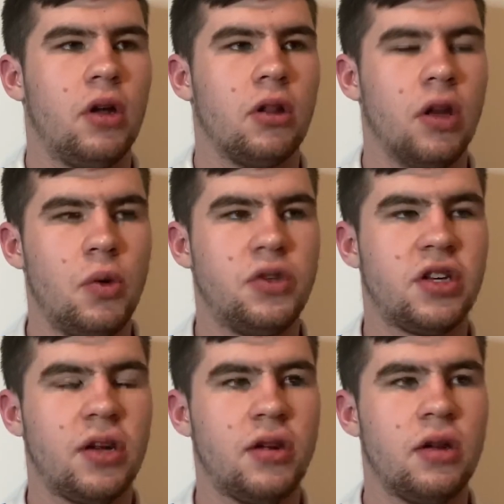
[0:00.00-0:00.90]

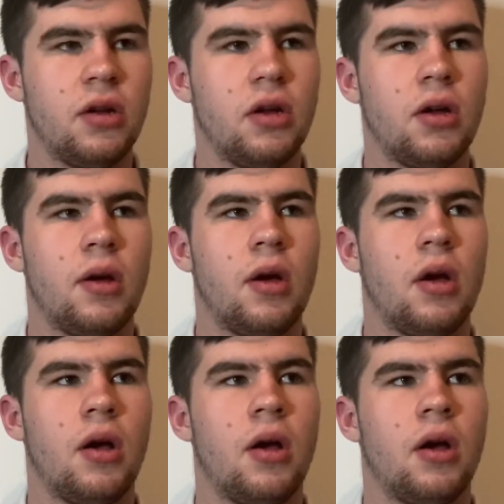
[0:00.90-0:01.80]
Luton,
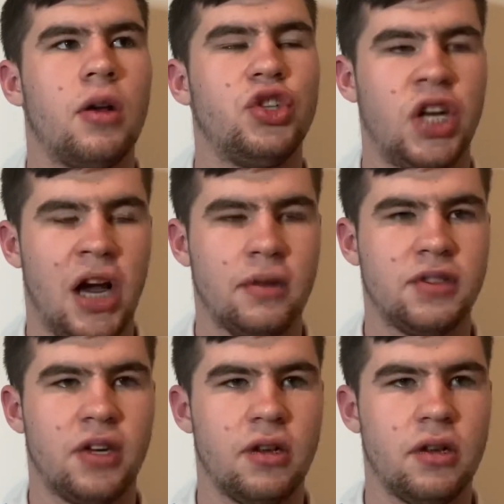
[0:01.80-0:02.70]

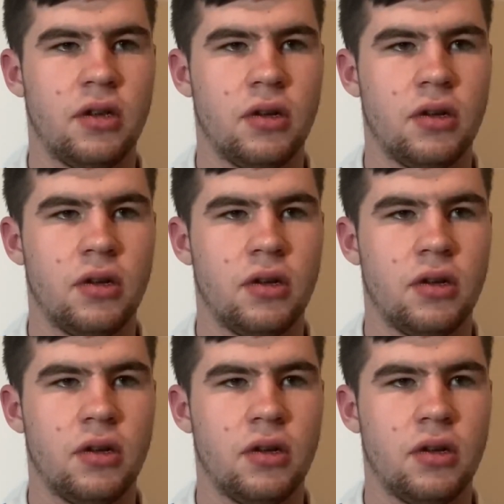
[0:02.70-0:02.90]
Charlton,